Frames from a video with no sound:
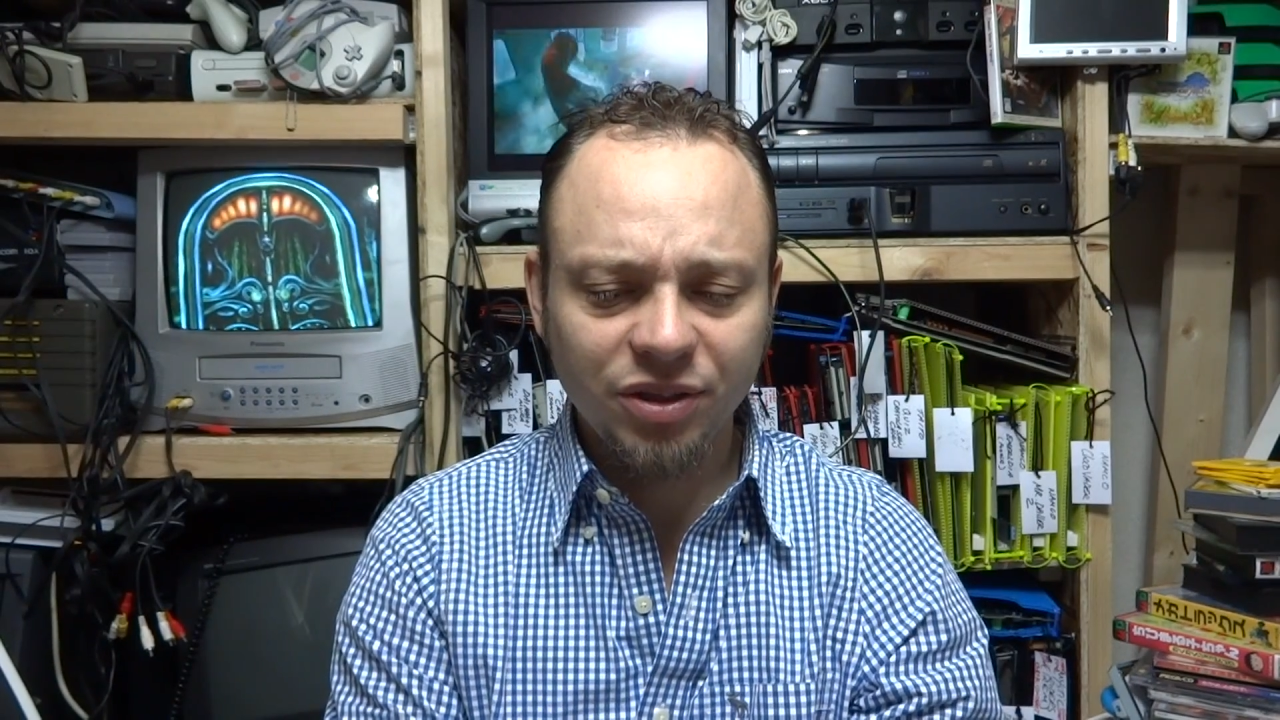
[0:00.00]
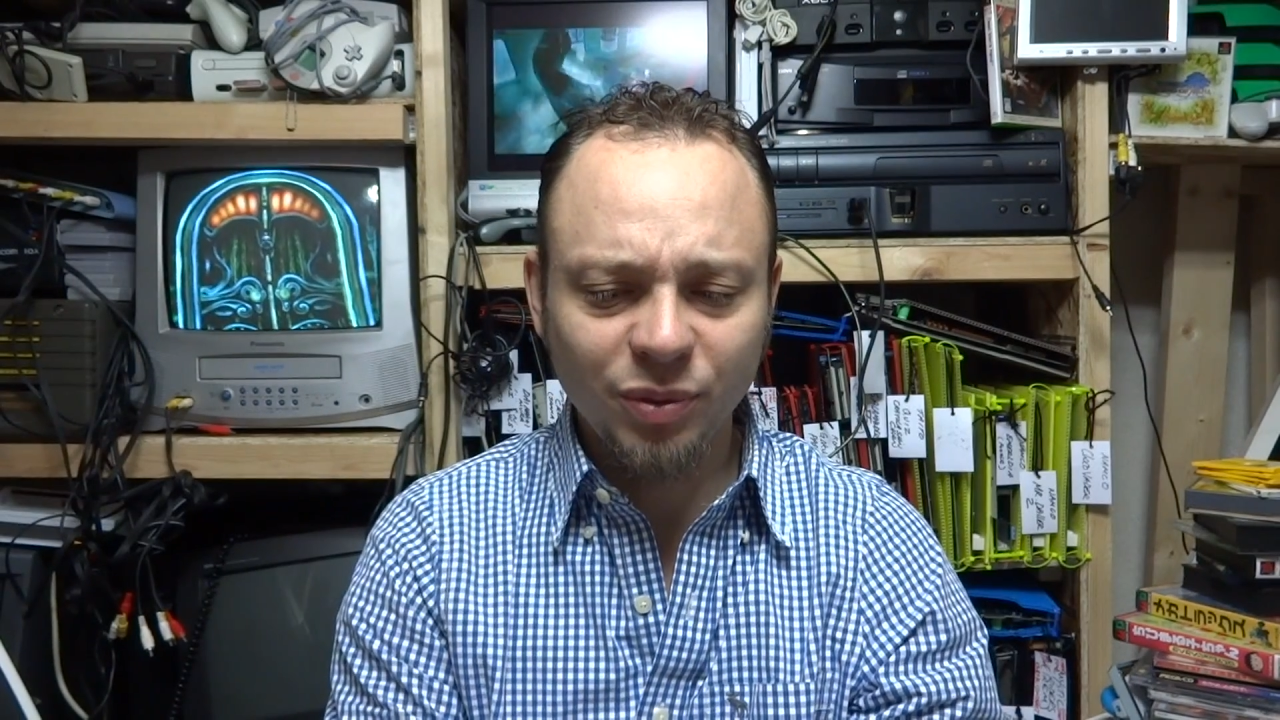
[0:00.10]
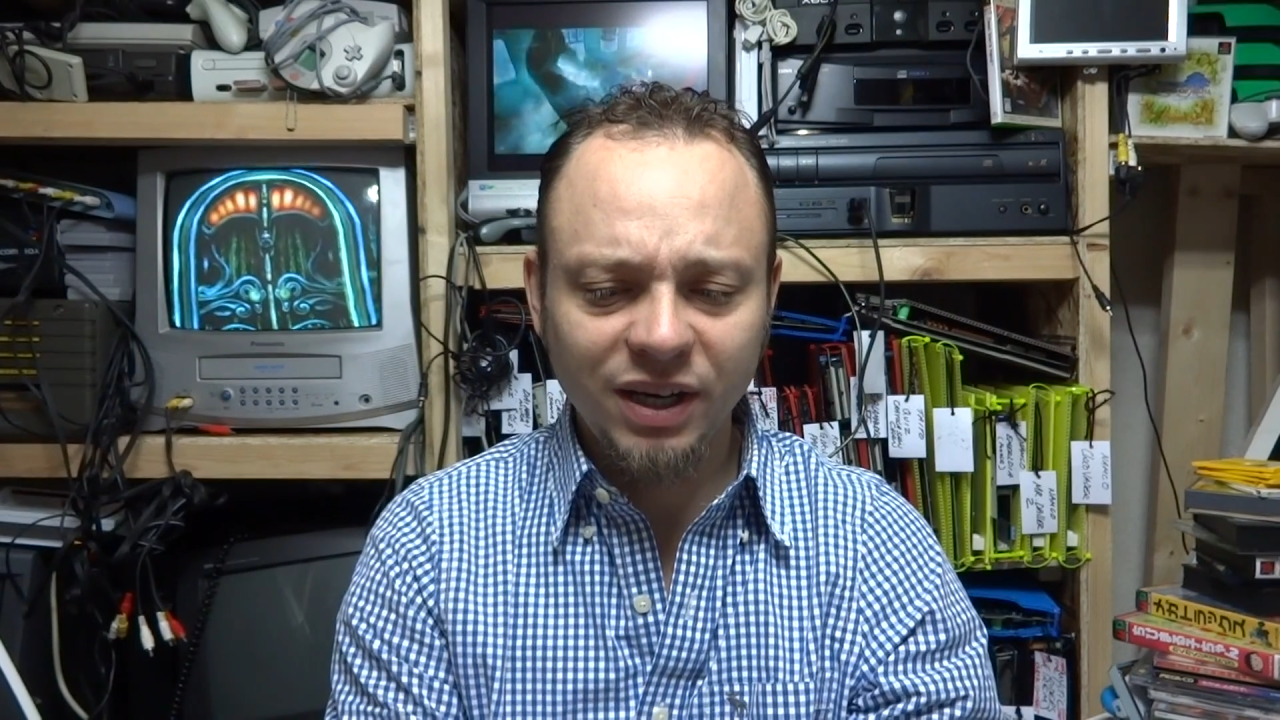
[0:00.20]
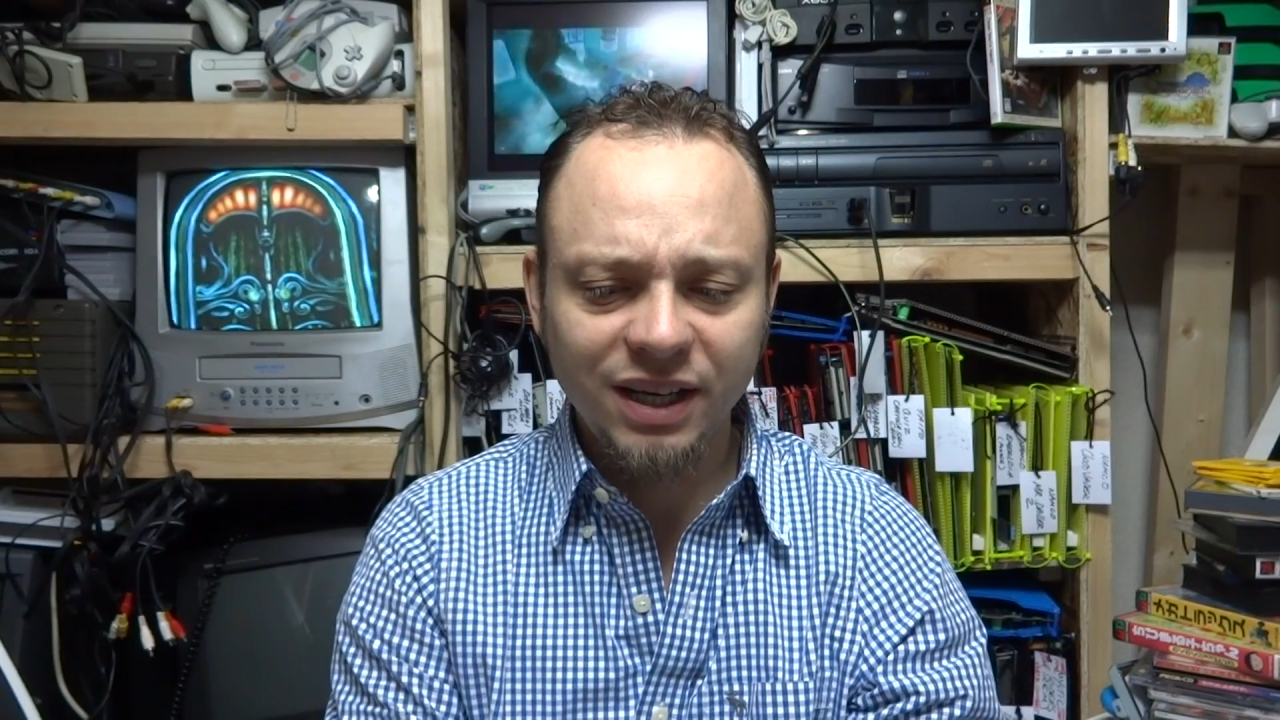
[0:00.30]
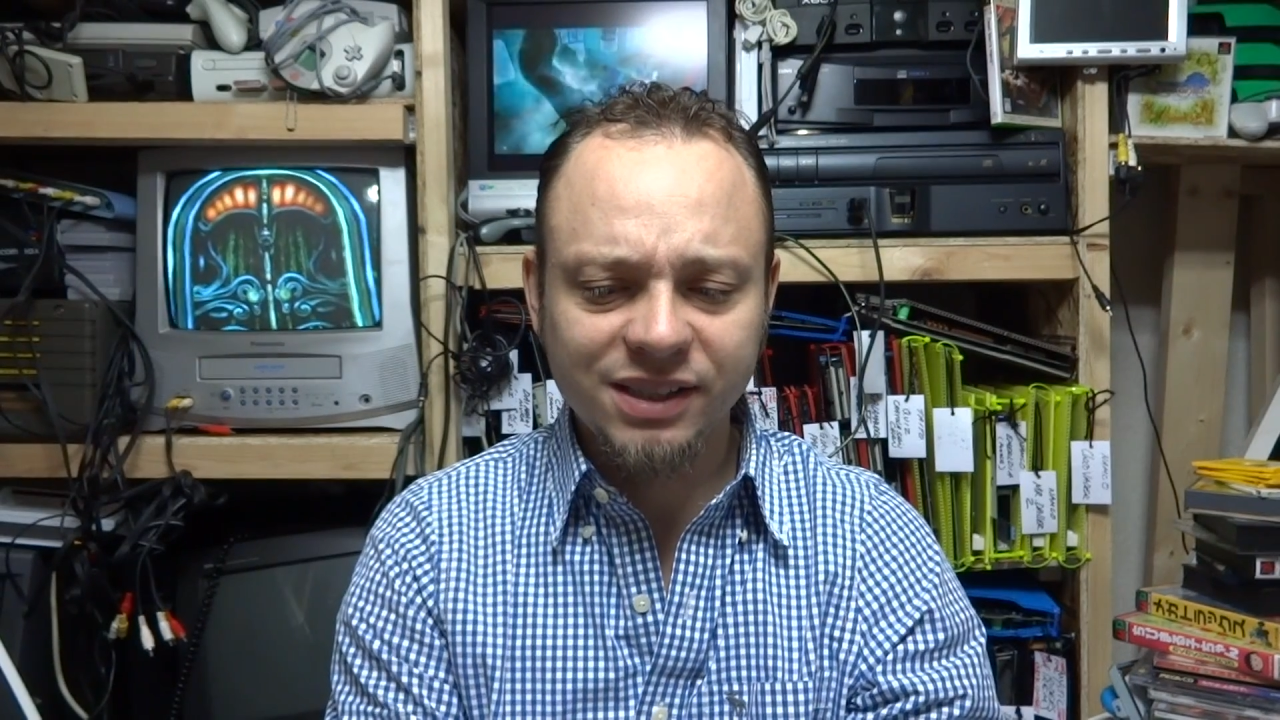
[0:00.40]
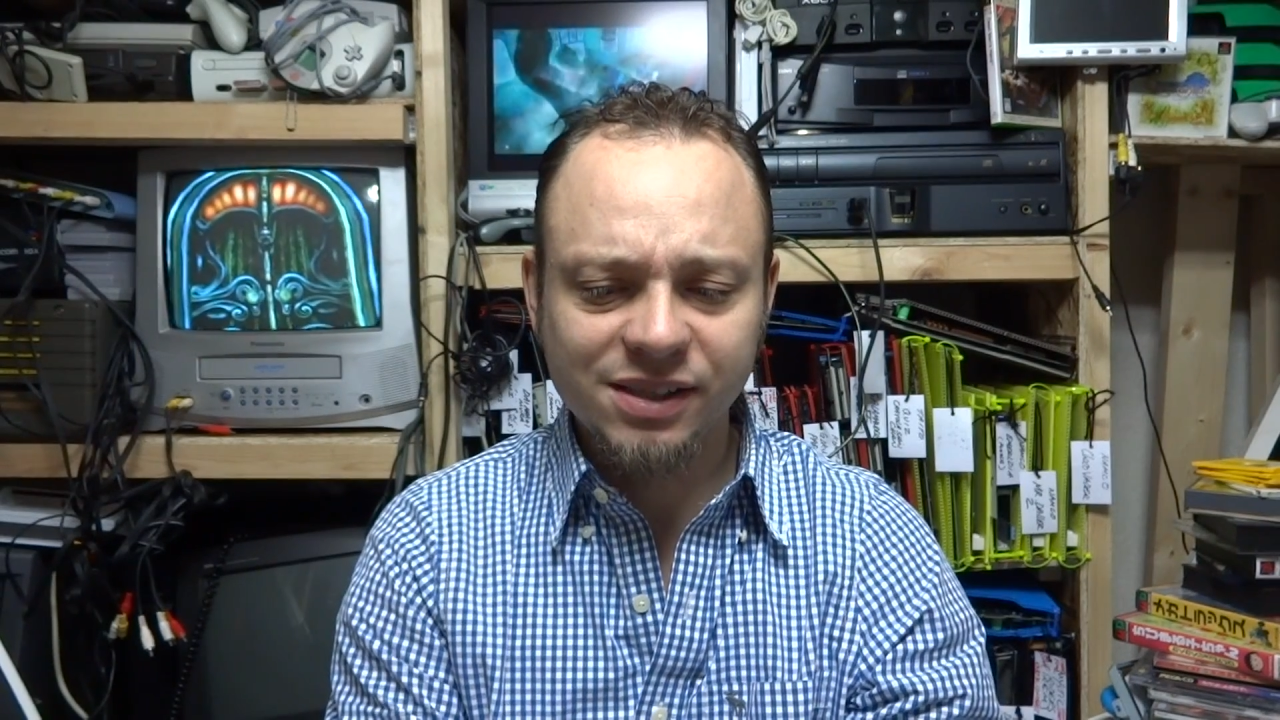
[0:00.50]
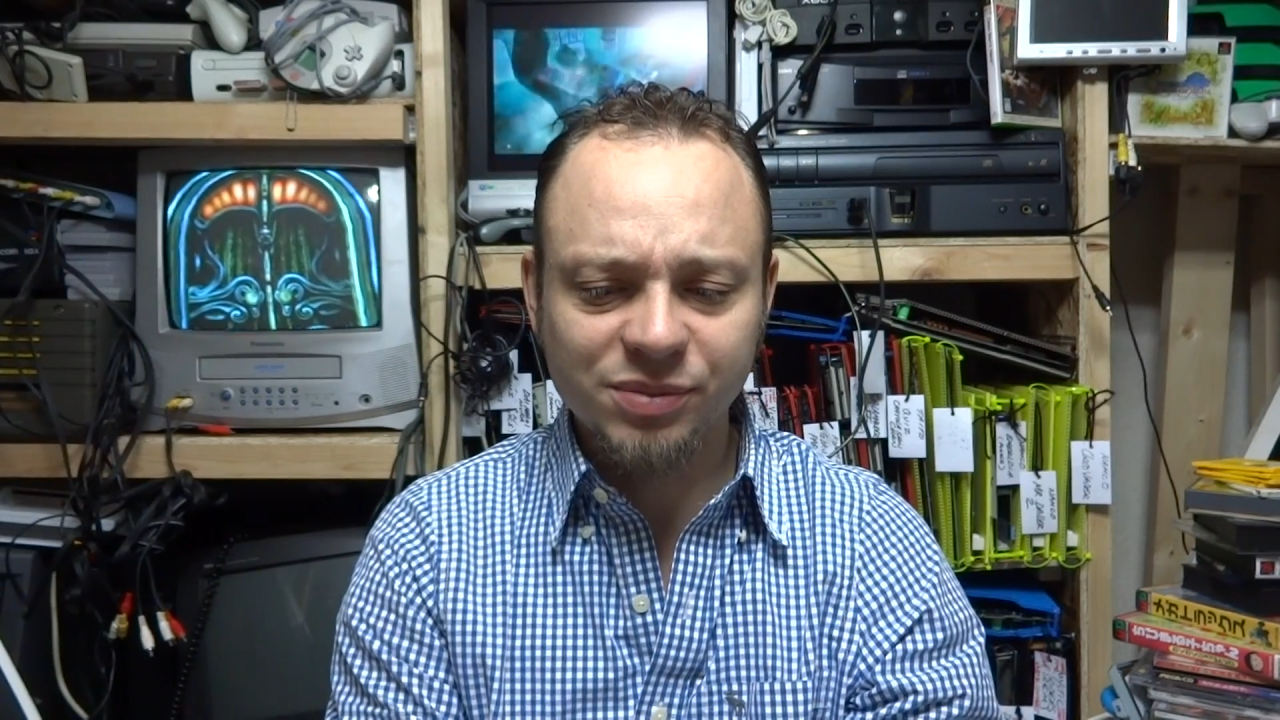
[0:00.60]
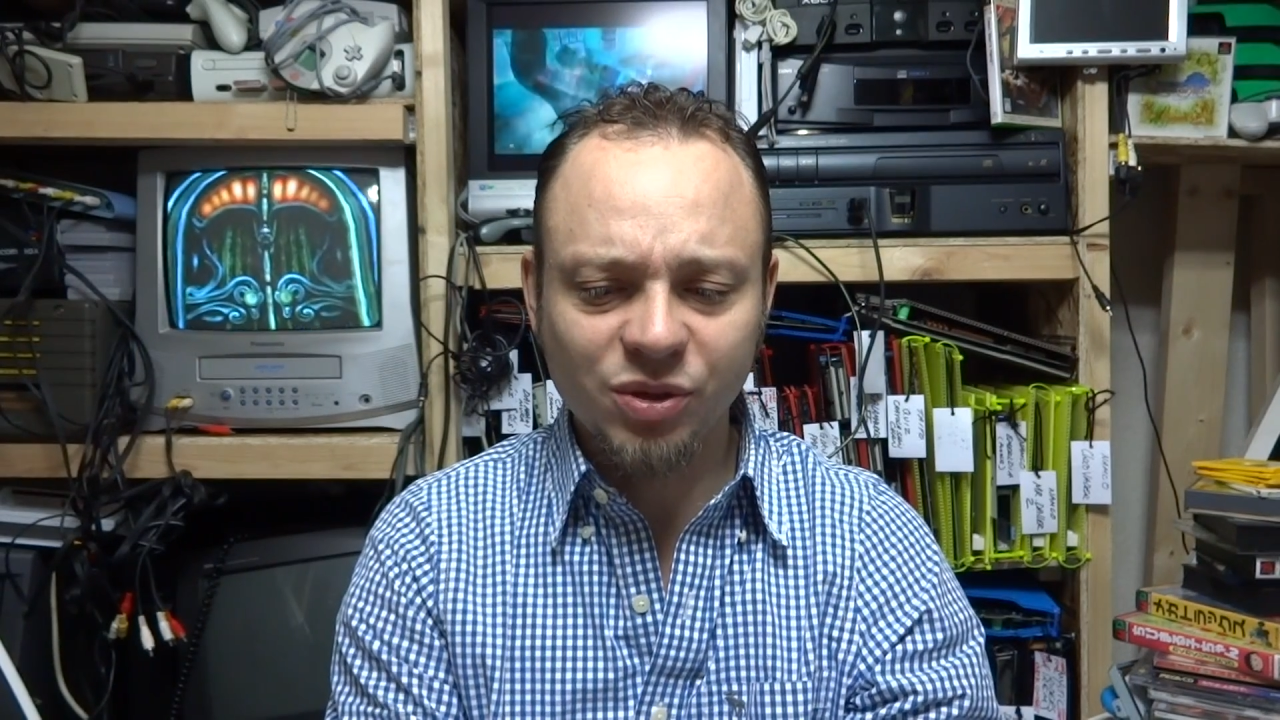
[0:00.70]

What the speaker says: 3D seems